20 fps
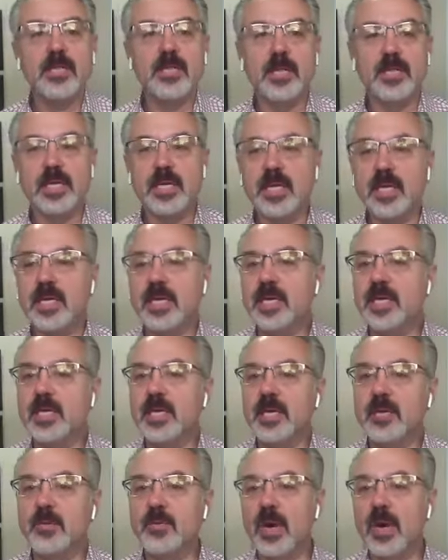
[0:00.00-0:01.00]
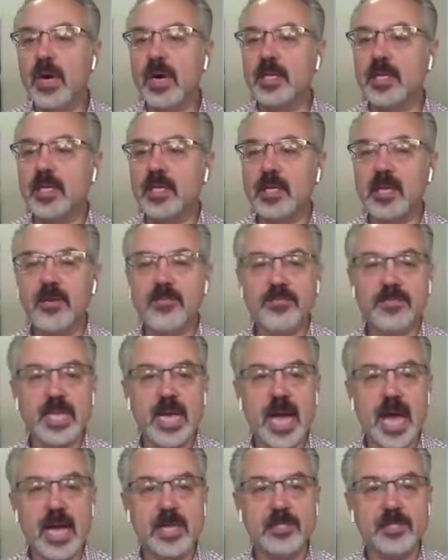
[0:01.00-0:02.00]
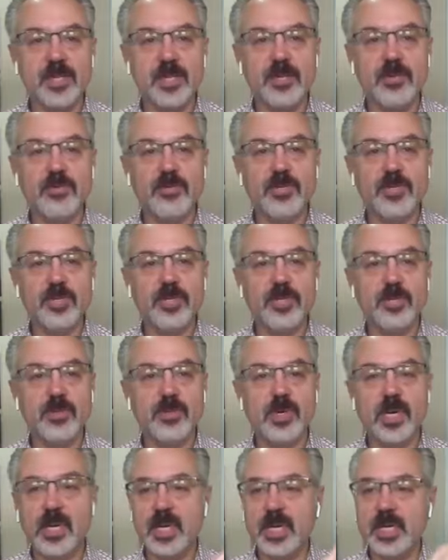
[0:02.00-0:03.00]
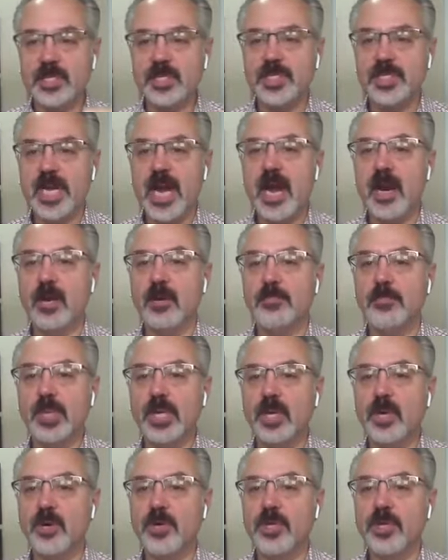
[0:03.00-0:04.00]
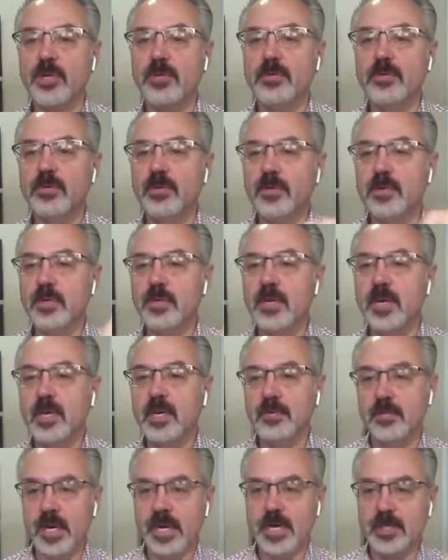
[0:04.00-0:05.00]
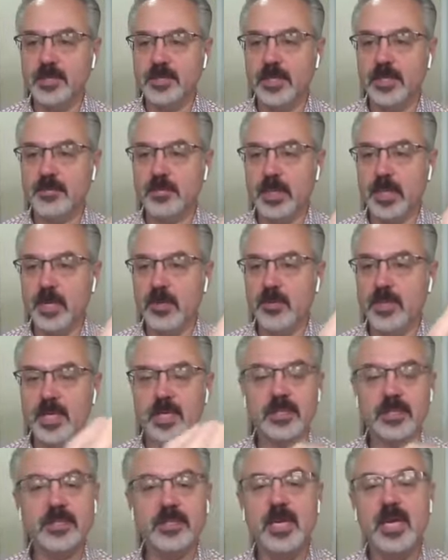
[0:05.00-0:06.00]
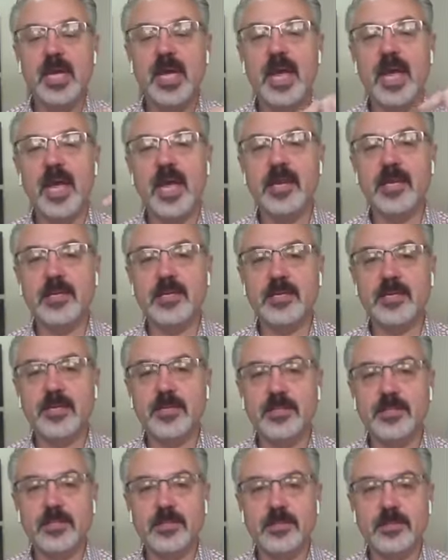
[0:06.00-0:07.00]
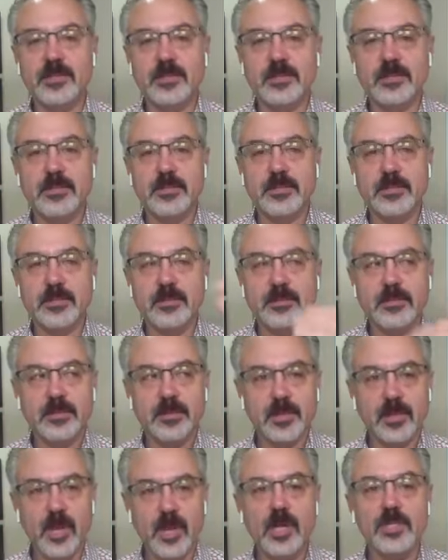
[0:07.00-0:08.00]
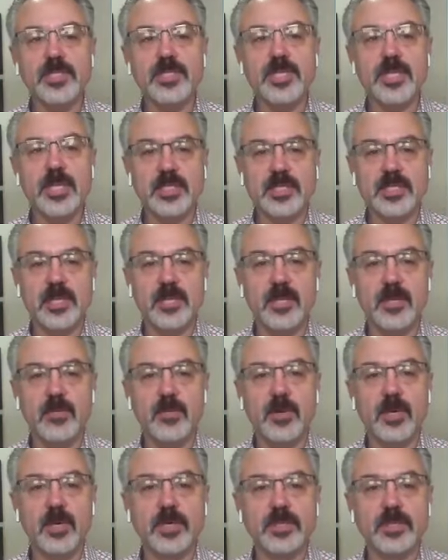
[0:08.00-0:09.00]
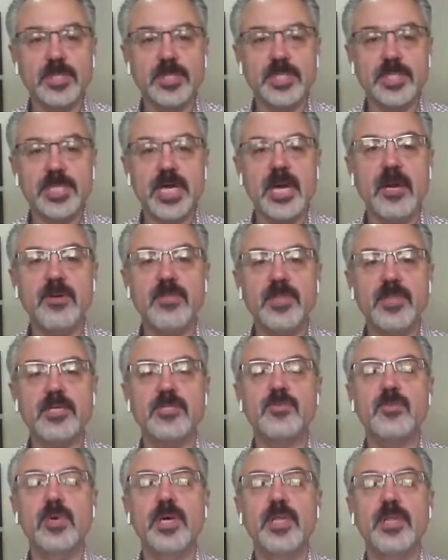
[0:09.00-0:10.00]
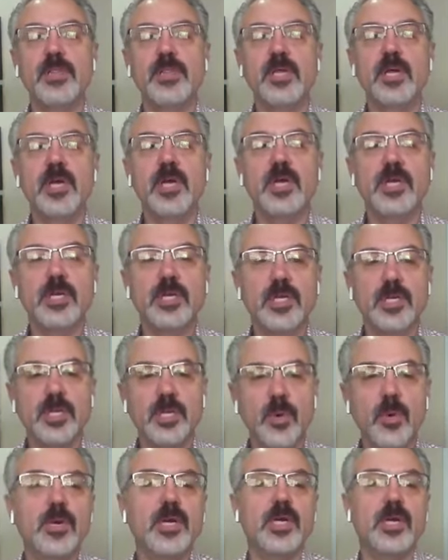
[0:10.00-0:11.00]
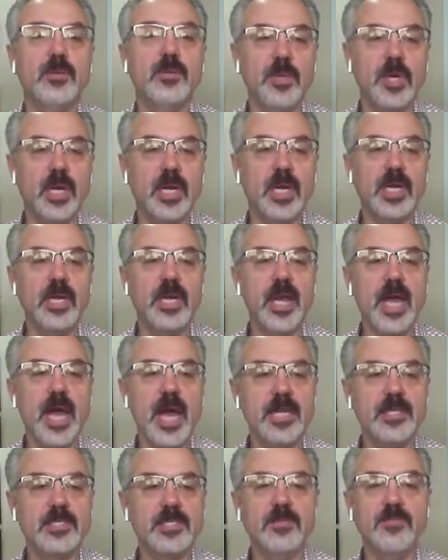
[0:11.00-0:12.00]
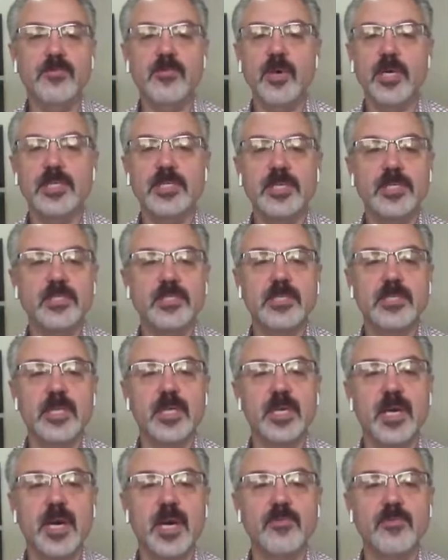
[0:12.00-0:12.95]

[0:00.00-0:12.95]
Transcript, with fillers: The well, I'd love to ask you to click share below you right just below this and launch this into the world, share this with your community, add some voices to the